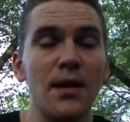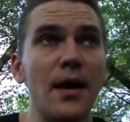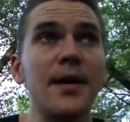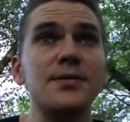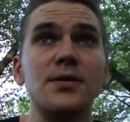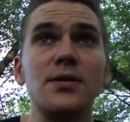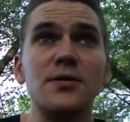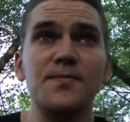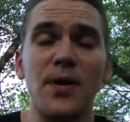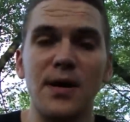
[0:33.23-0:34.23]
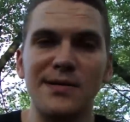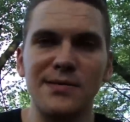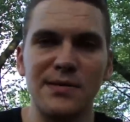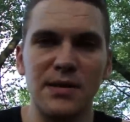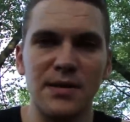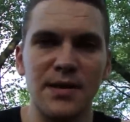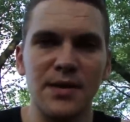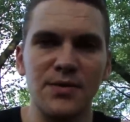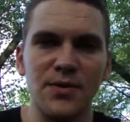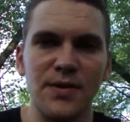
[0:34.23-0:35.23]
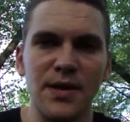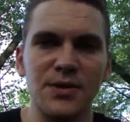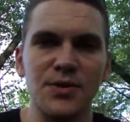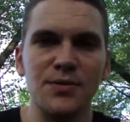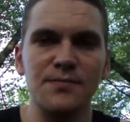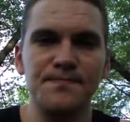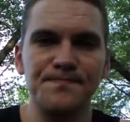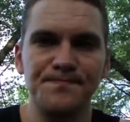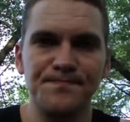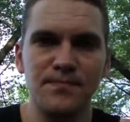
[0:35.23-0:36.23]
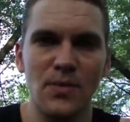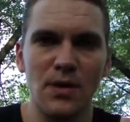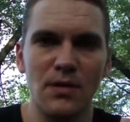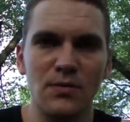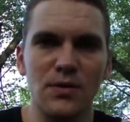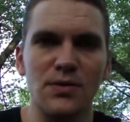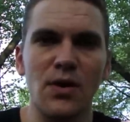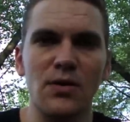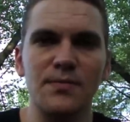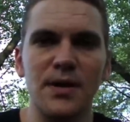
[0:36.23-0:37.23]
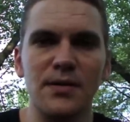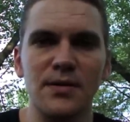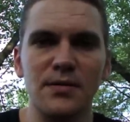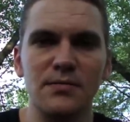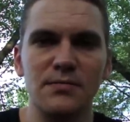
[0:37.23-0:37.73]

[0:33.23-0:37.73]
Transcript: And it's a good spot to uh, get into the issue want to talk about here.